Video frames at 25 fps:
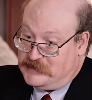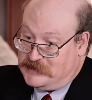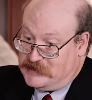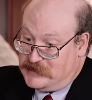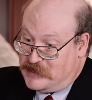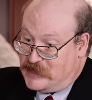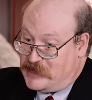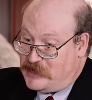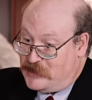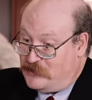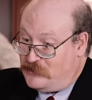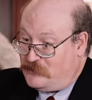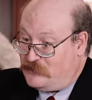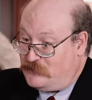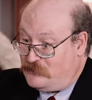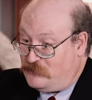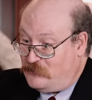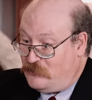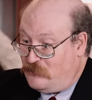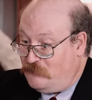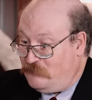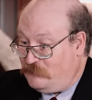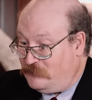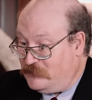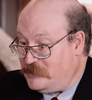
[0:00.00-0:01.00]
Now,
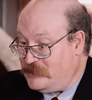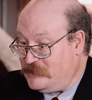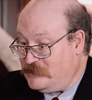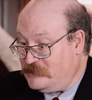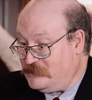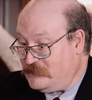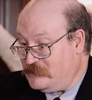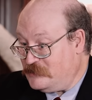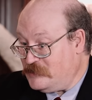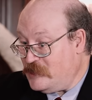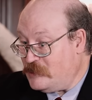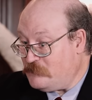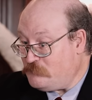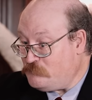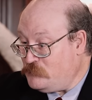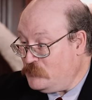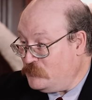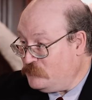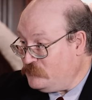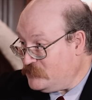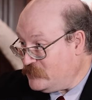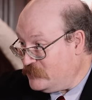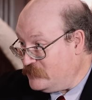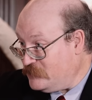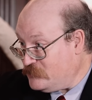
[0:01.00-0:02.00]
hopefully they're not
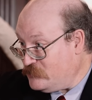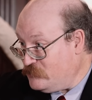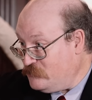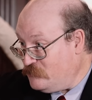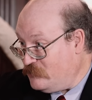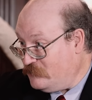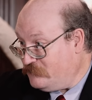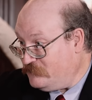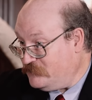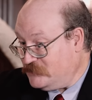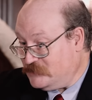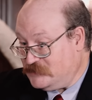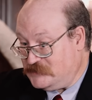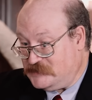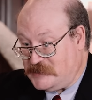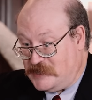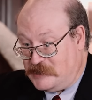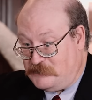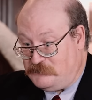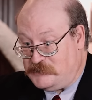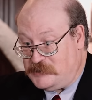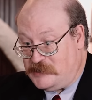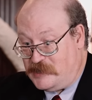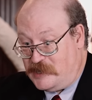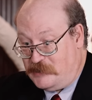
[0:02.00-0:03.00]
both going to go off at the
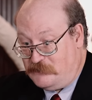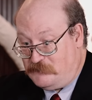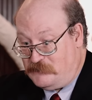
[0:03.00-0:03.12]
same time.